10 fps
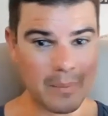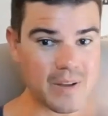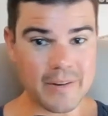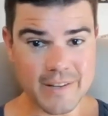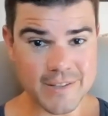
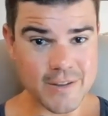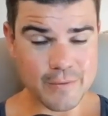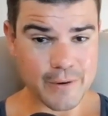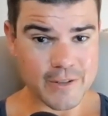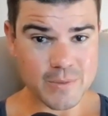I'm going to do
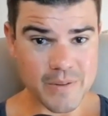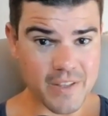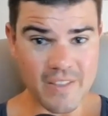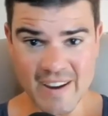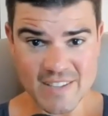the first
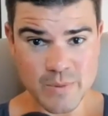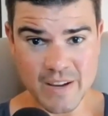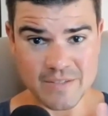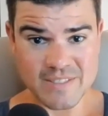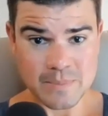one the last
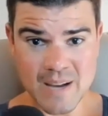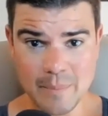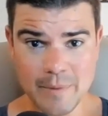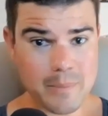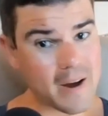week of September.